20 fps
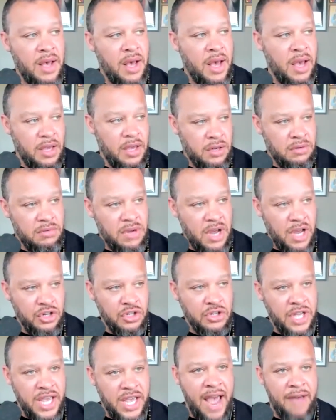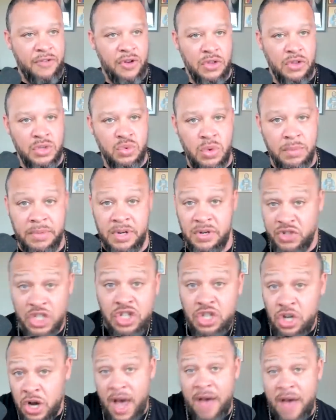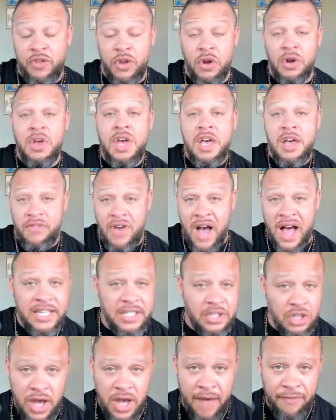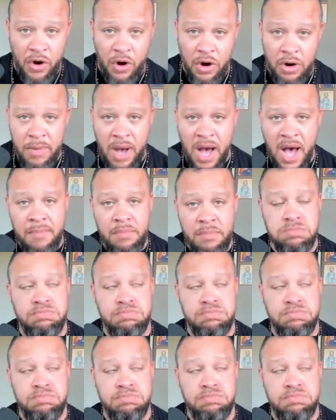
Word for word: I can I should take after this woman. If she took after, if Colleen took after her mom,